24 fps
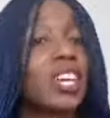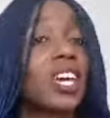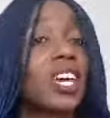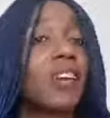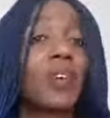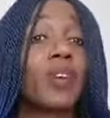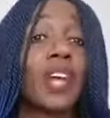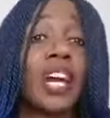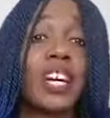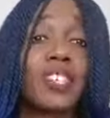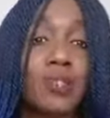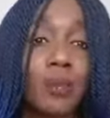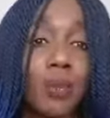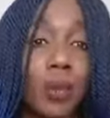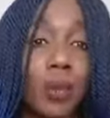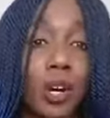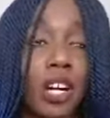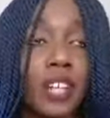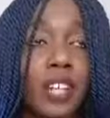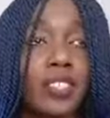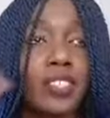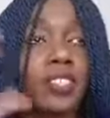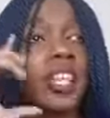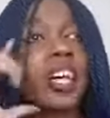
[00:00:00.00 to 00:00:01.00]
If it hasn't
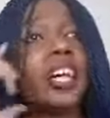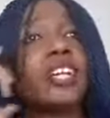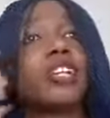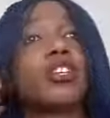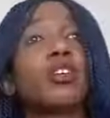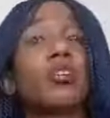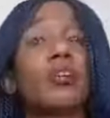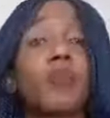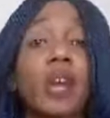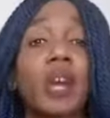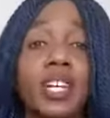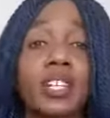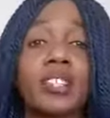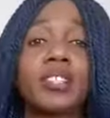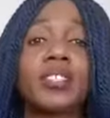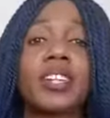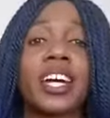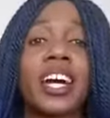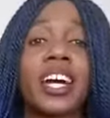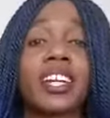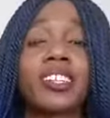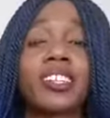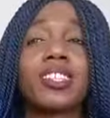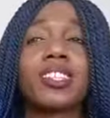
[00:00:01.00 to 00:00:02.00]
worked and you're ready
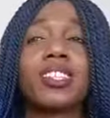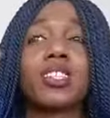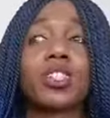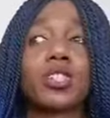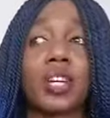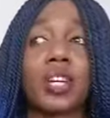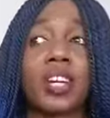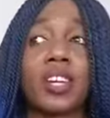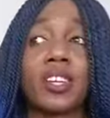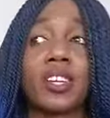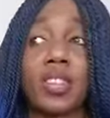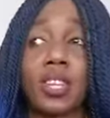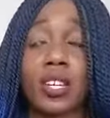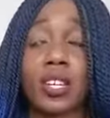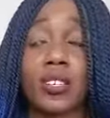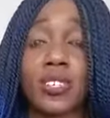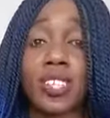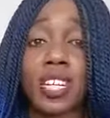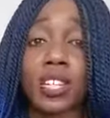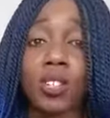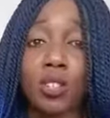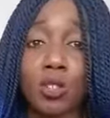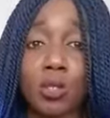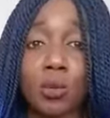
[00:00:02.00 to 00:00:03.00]
to actually try things
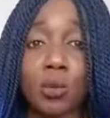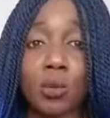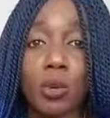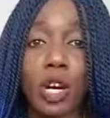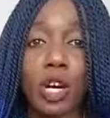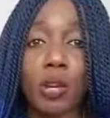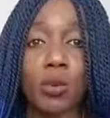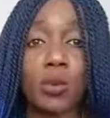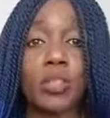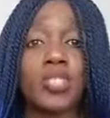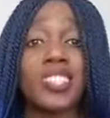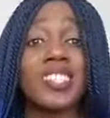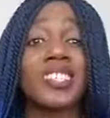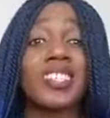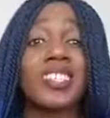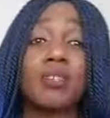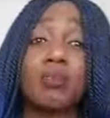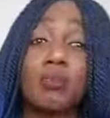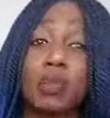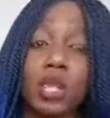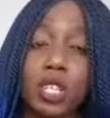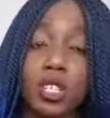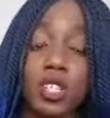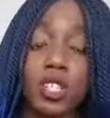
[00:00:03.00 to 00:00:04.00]
that do work, which is
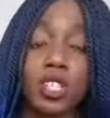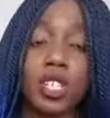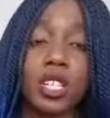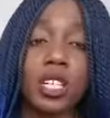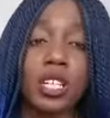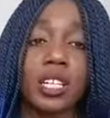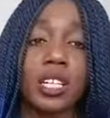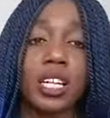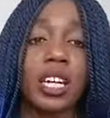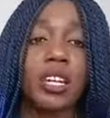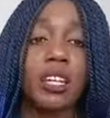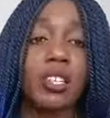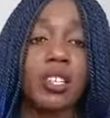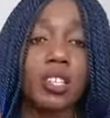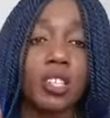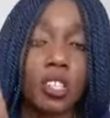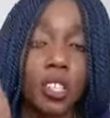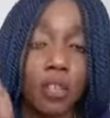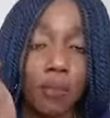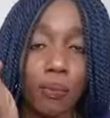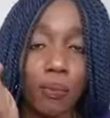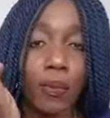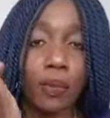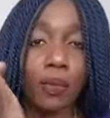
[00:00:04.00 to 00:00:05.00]
immersion in a
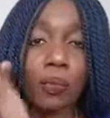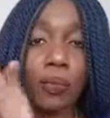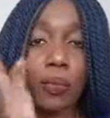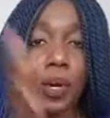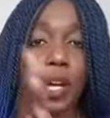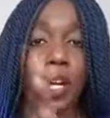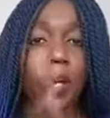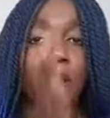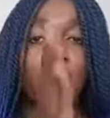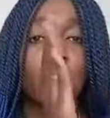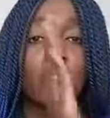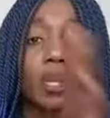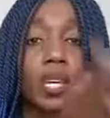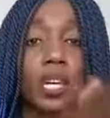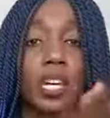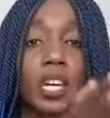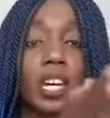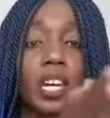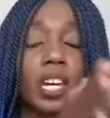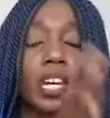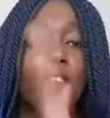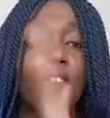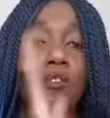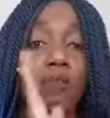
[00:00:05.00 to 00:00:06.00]
different way of
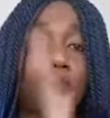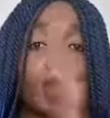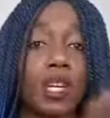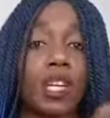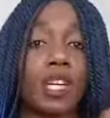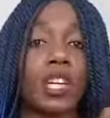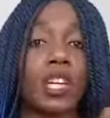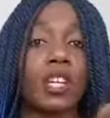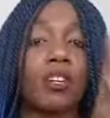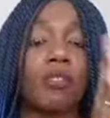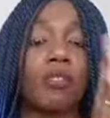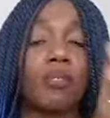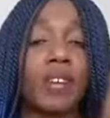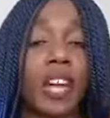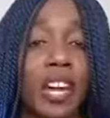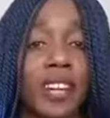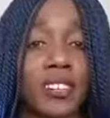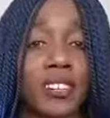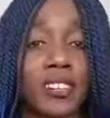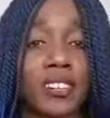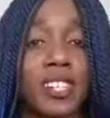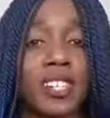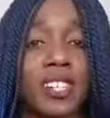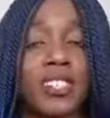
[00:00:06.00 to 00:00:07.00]
thinking, of being, of
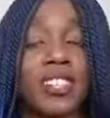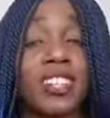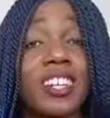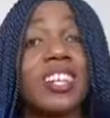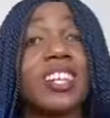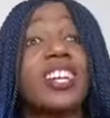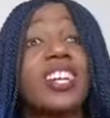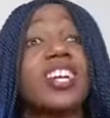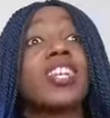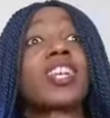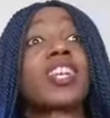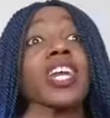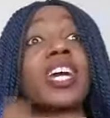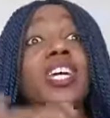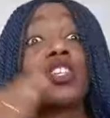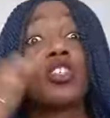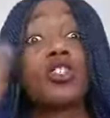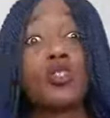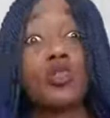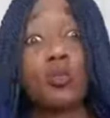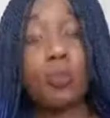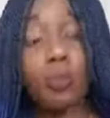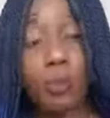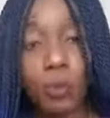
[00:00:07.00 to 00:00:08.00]
acting, then
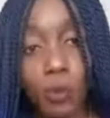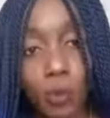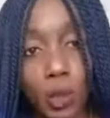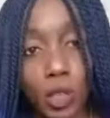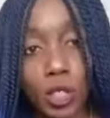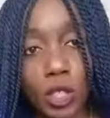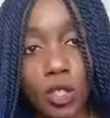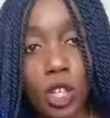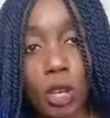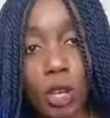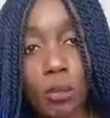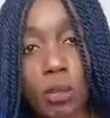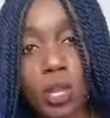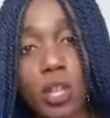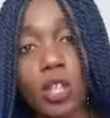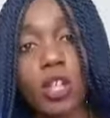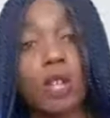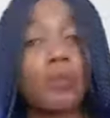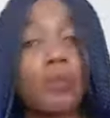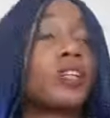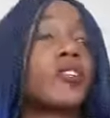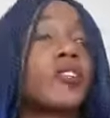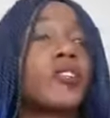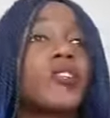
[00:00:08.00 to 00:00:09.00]
you want to join me in the
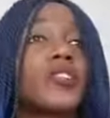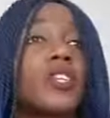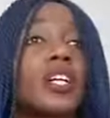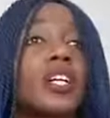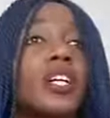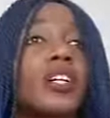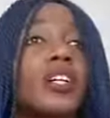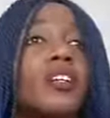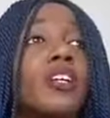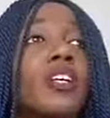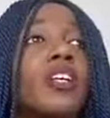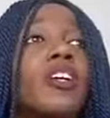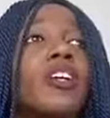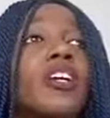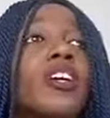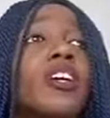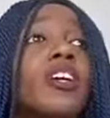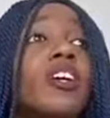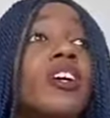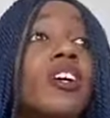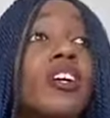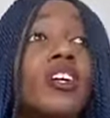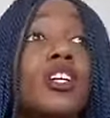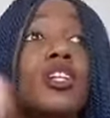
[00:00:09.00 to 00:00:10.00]
Opulent Circle,
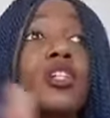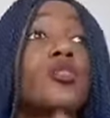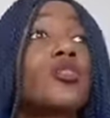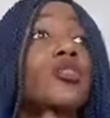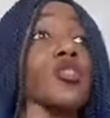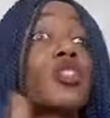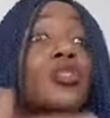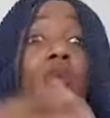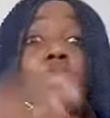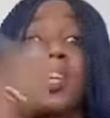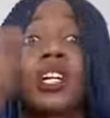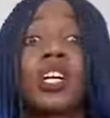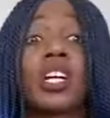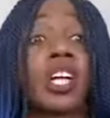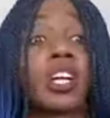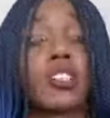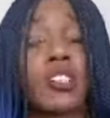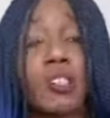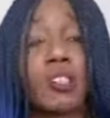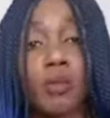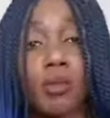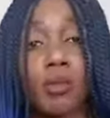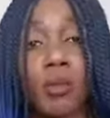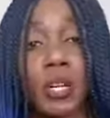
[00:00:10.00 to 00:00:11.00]
or you just want to
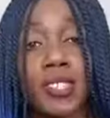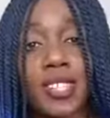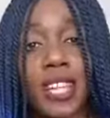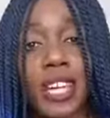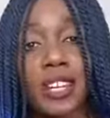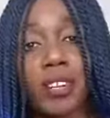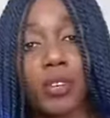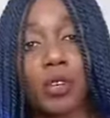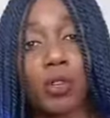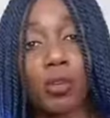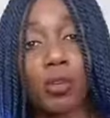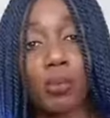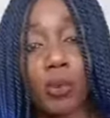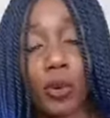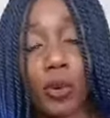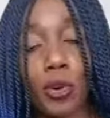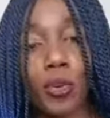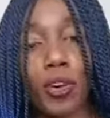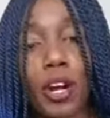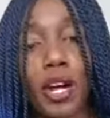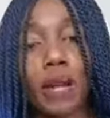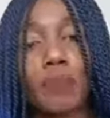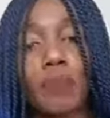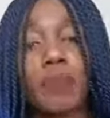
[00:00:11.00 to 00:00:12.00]
get some of my standalone
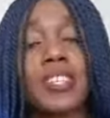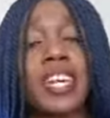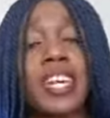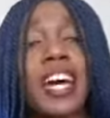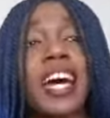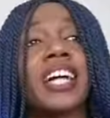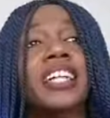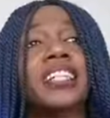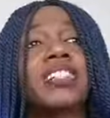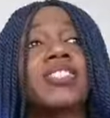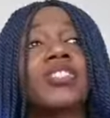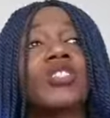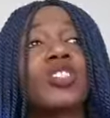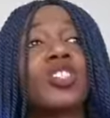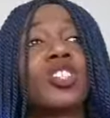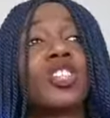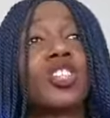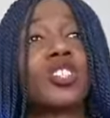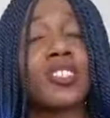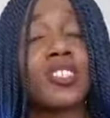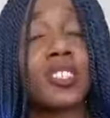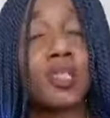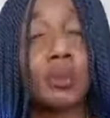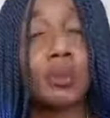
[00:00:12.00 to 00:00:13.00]
programs and
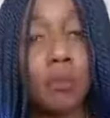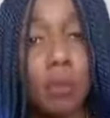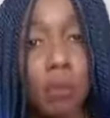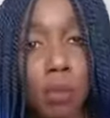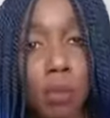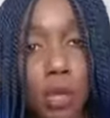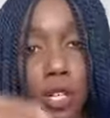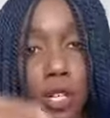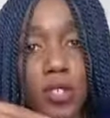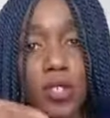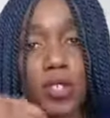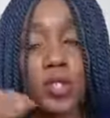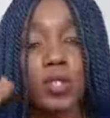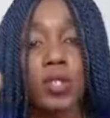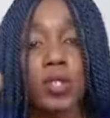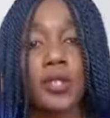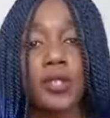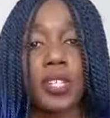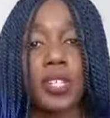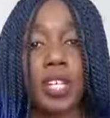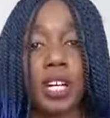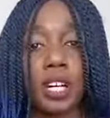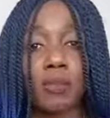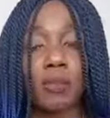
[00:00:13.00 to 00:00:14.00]
just immerse
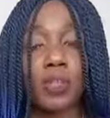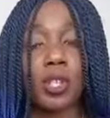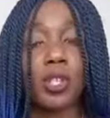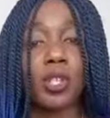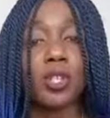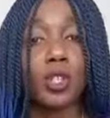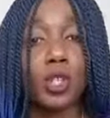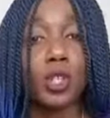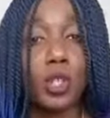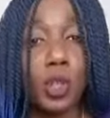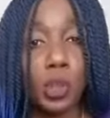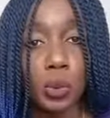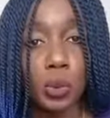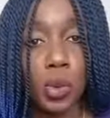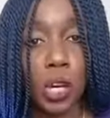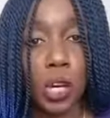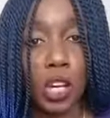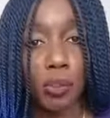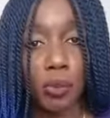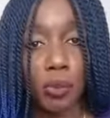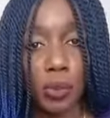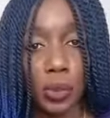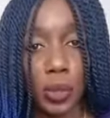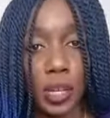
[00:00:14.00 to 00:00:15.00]
yourself in a new
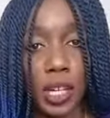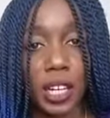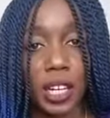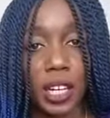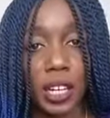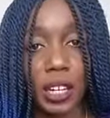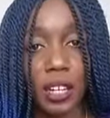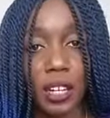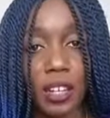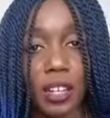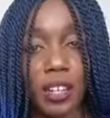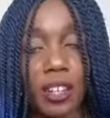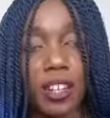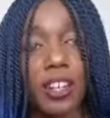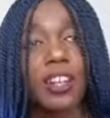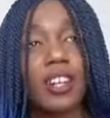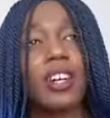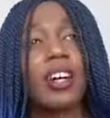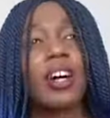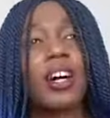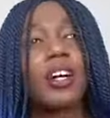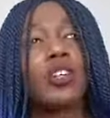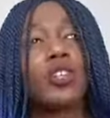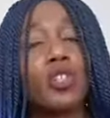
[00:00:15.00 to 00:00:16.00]
way of thinking,
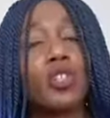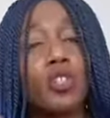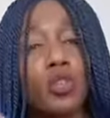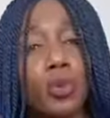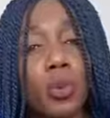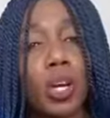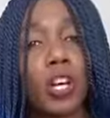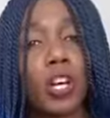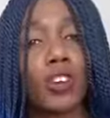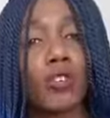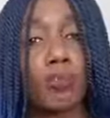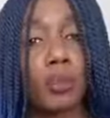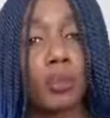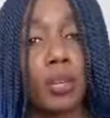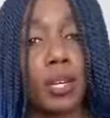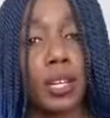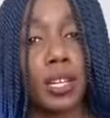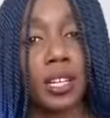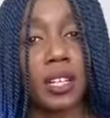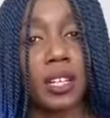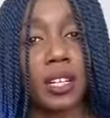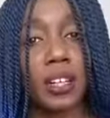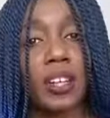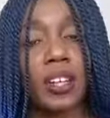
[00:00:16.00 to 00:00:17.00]
a new way of
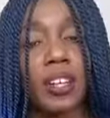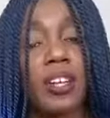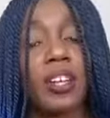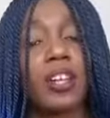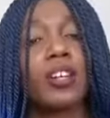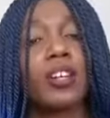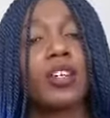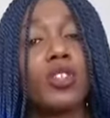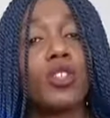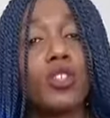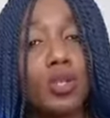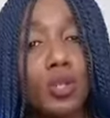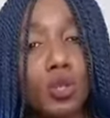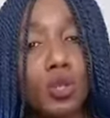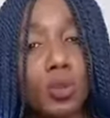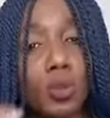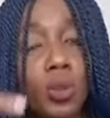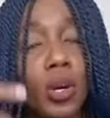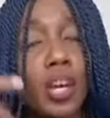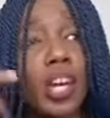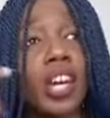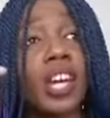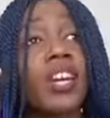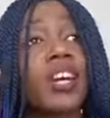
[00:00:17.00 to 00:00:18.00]
being, a new
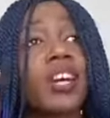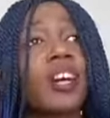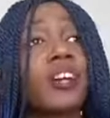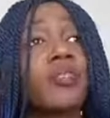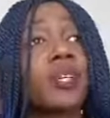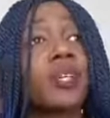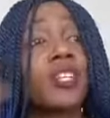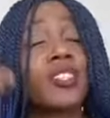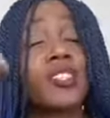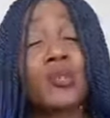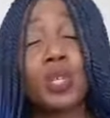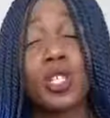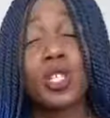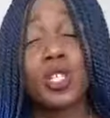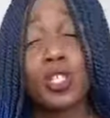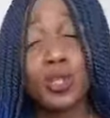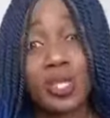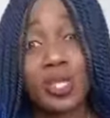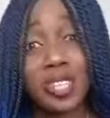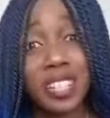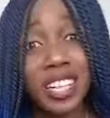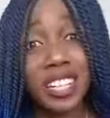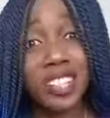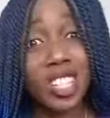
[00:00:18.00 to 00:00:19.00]
way. Because once
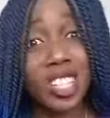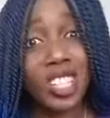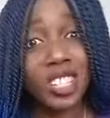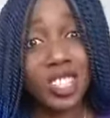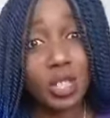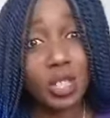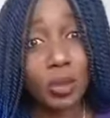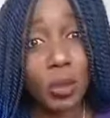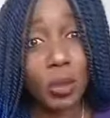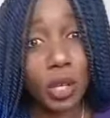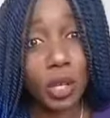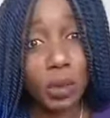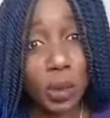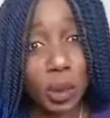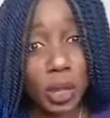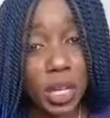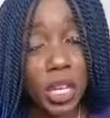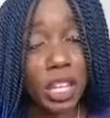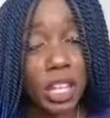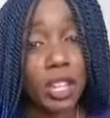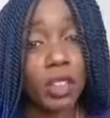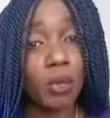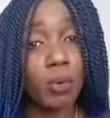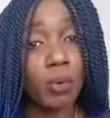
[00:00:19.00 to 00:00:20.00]
you start changing the way you
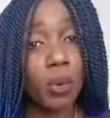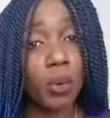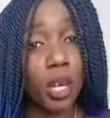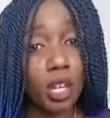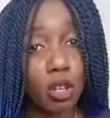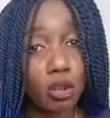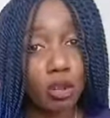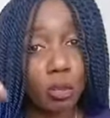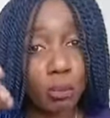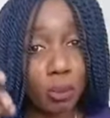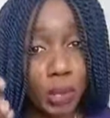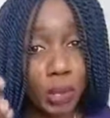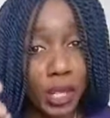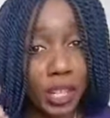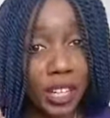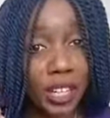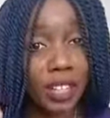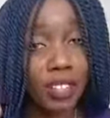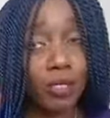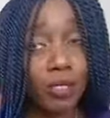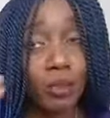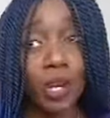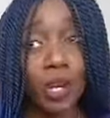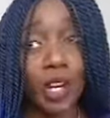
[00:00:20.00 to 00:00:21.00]
think, the way you
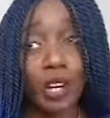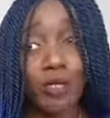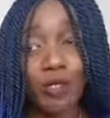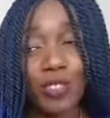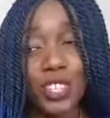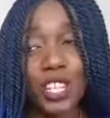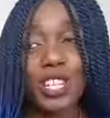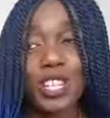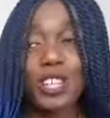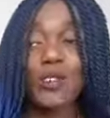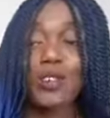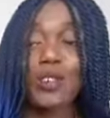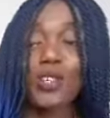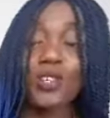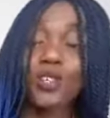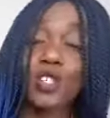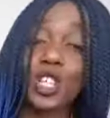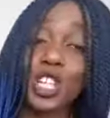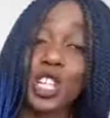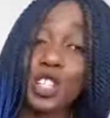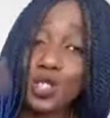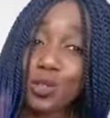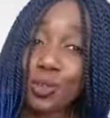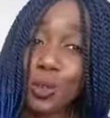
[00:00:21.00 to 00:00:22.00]
be, well, when you
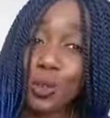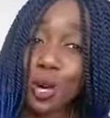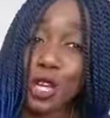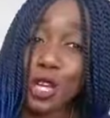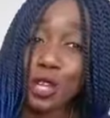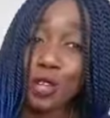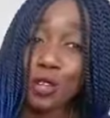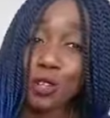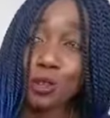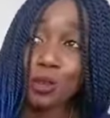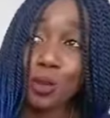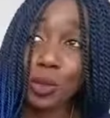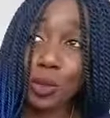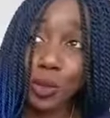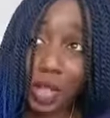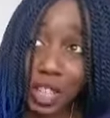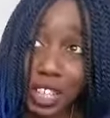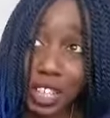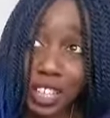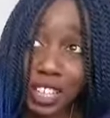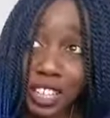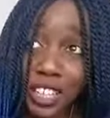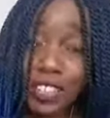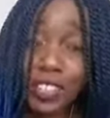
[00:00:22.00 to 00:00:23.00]
change the way you
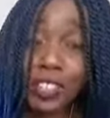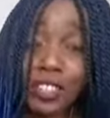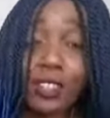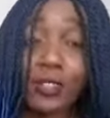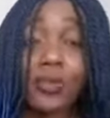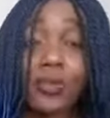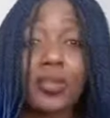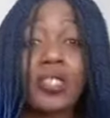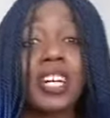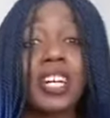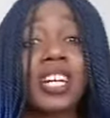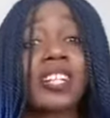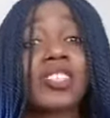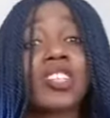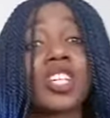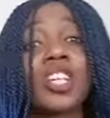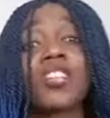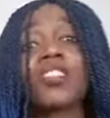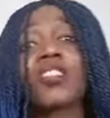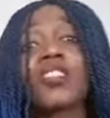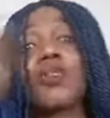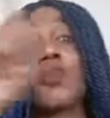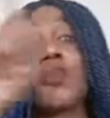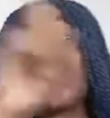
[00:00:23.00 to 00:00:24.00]
think, you start
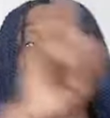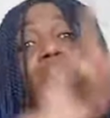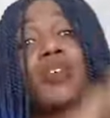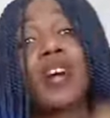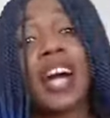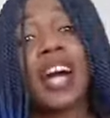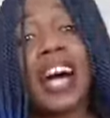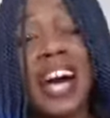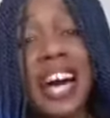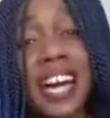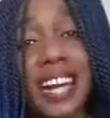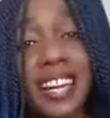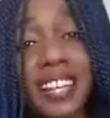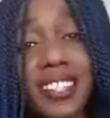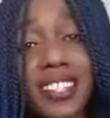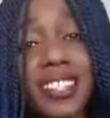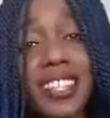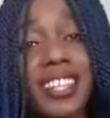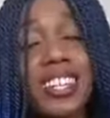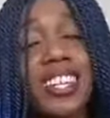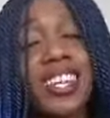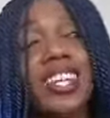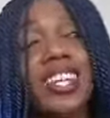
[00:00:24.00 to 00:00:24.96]
changing the way you act